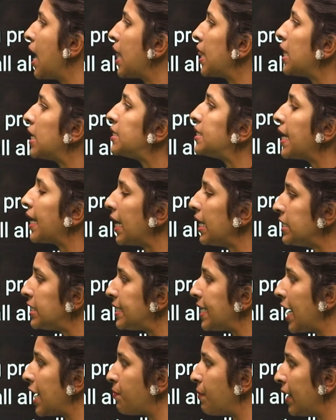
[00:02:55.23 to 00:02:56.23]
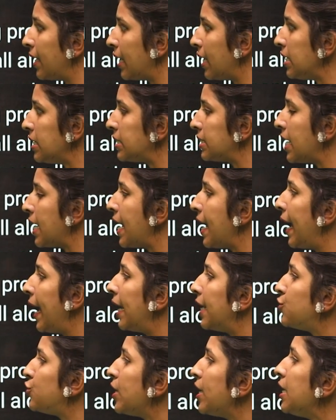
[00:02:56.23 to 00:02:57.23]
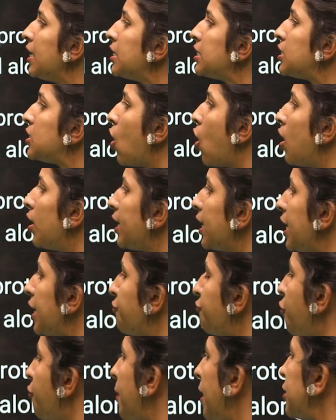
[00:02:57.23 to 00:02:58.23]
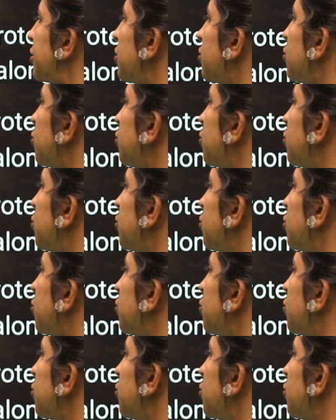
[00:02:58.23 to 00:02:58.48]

The second statement is, a gene is not an information